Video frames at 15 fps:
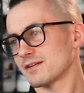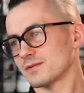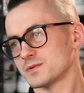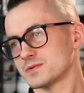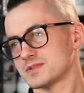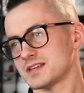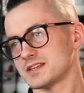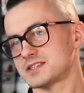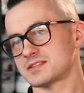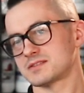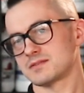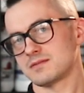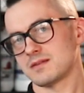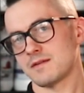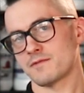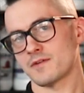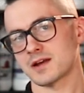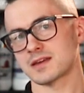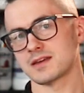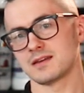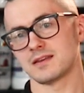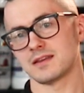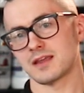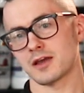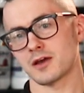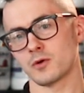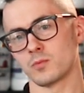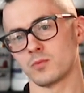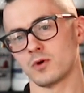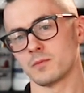well, if I can
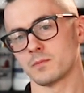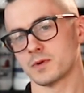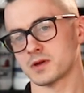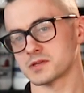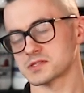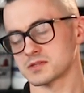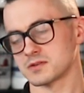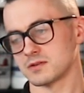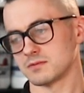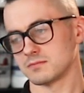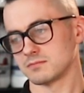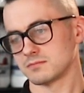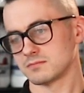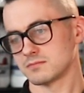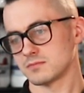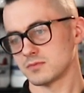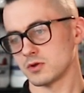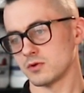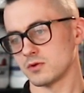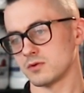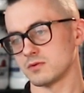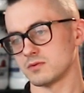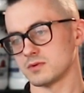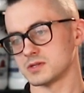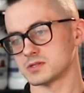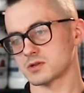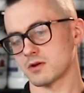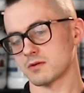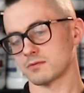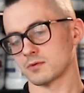help one person who is
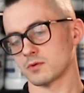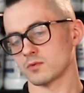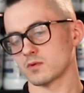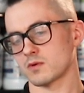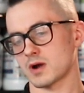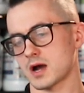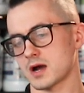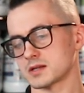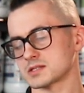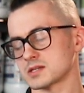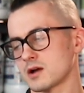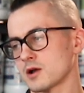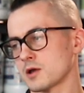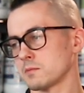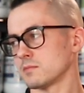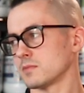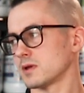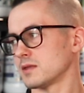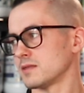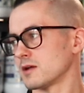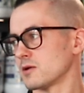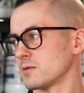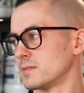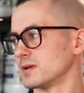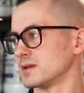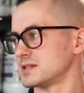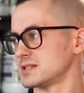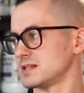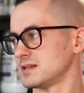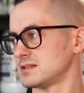going through a real hard time, and their
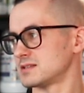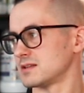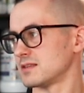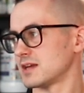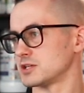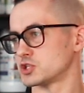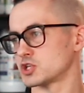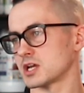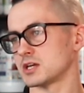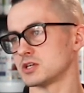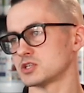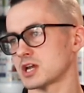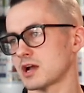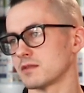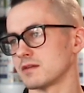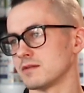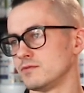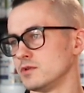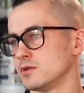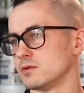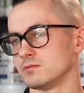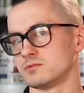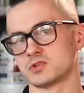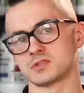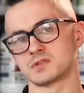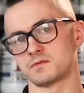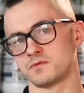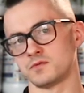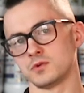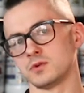ability to then change how they view just
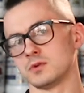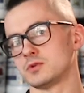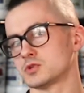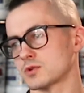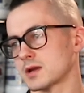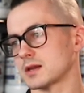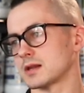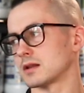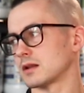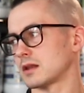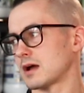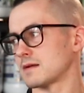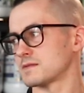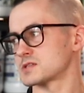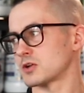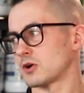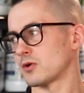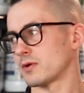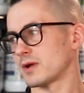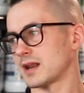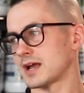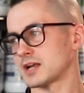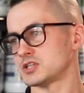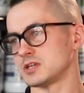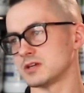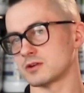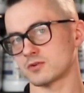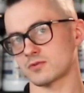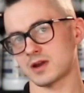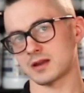food, training, and lifestyle, and actually
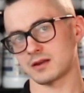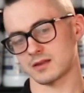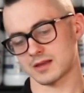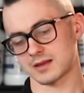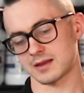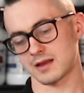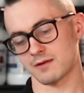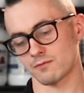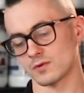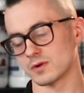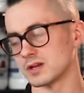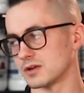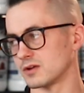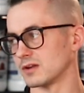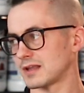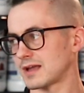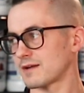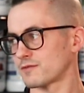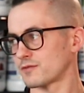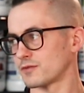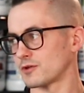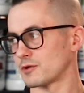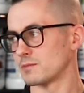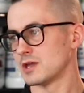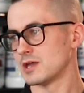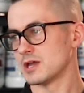create like a really good life for them,